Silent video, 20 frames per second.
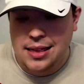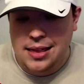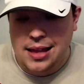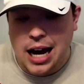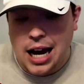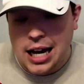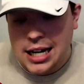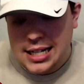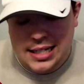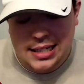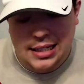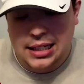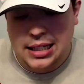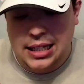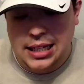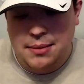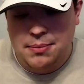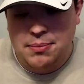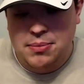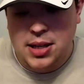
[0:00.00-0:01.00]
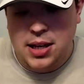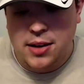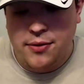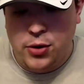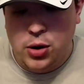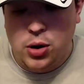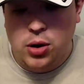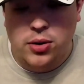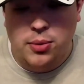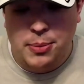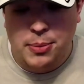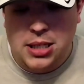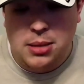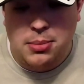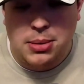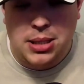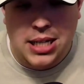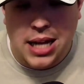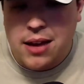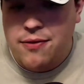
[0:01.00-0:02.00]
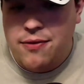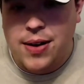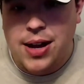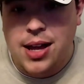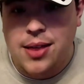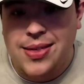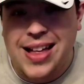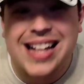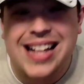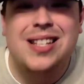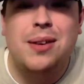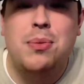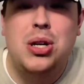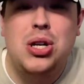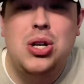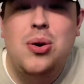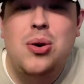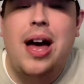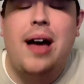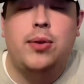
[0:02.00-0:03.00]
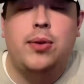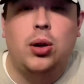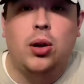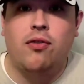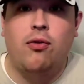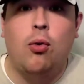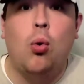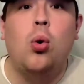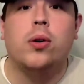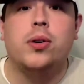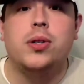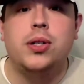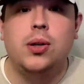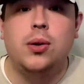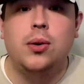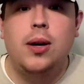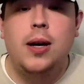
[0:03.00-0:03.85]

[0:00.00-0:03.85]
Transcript: honestly, if you're a Mississippi State fan, that's something you have to look forward to.